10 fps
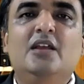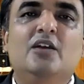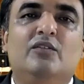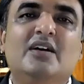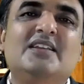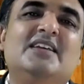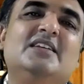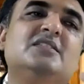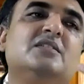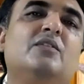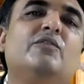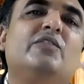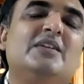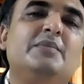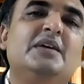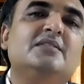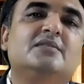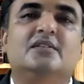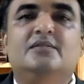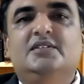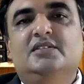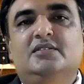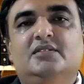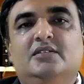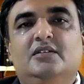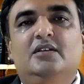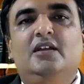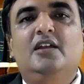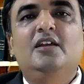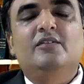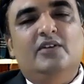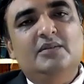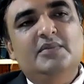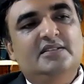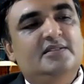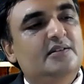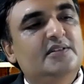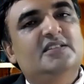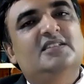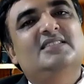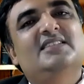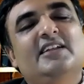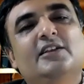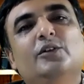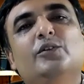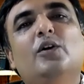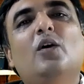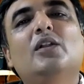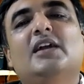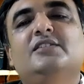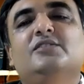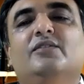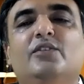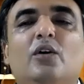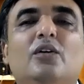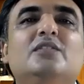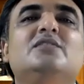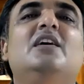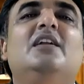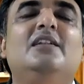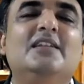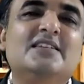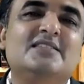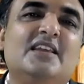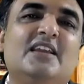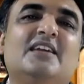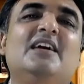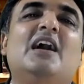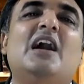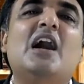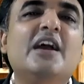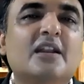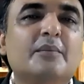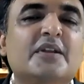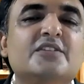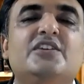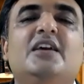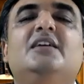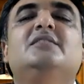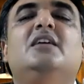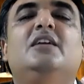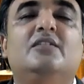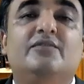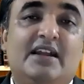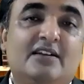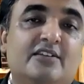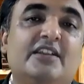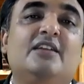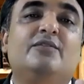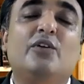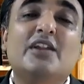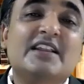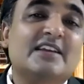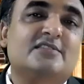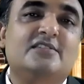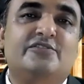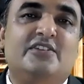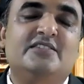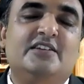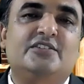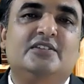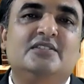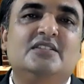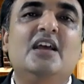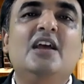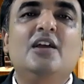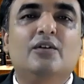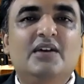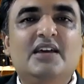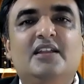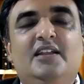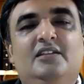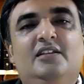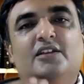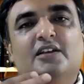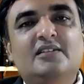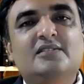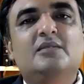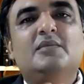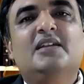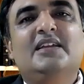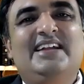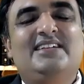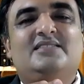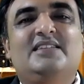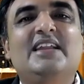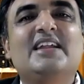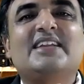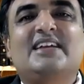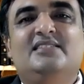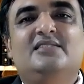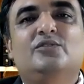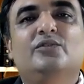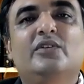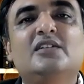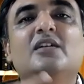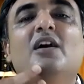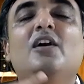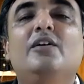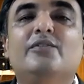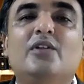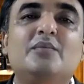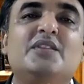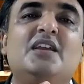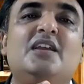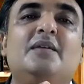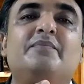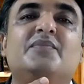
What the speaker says: One is fund based services. Fund based services include all kinds of loans, leasing, hire purchase, even factoring, foreign exchange transactions, wherein customer gets direct access to fund from the